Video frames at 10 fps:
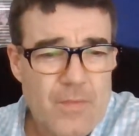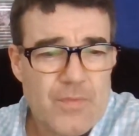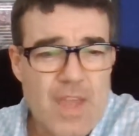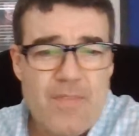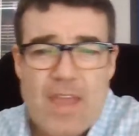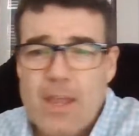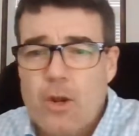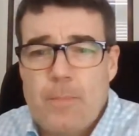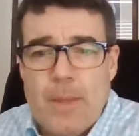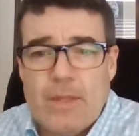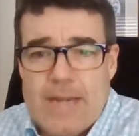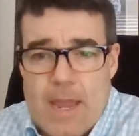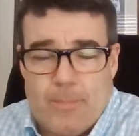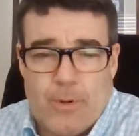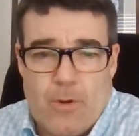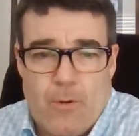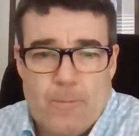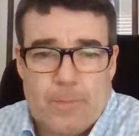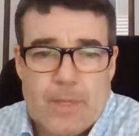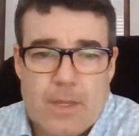then they go to Billy Napier,
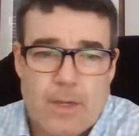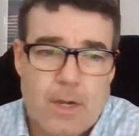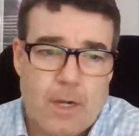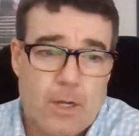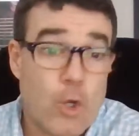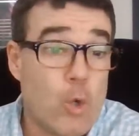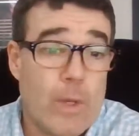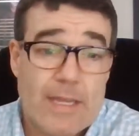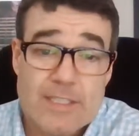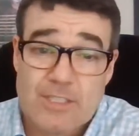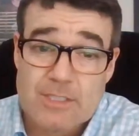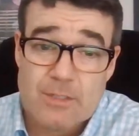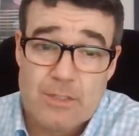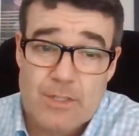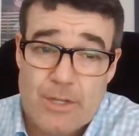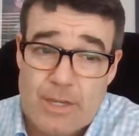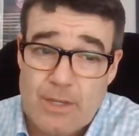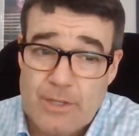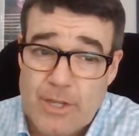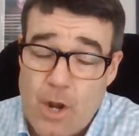who is,
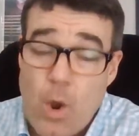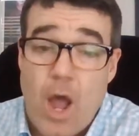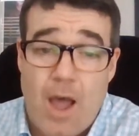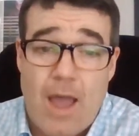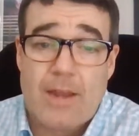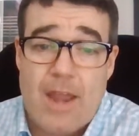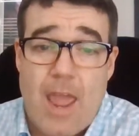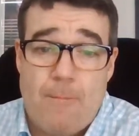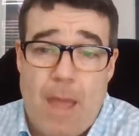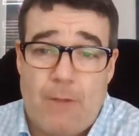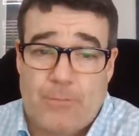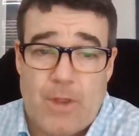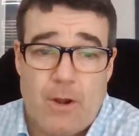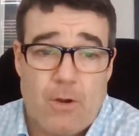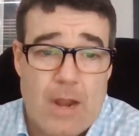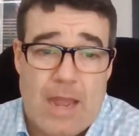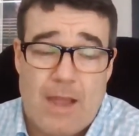a hot name out there.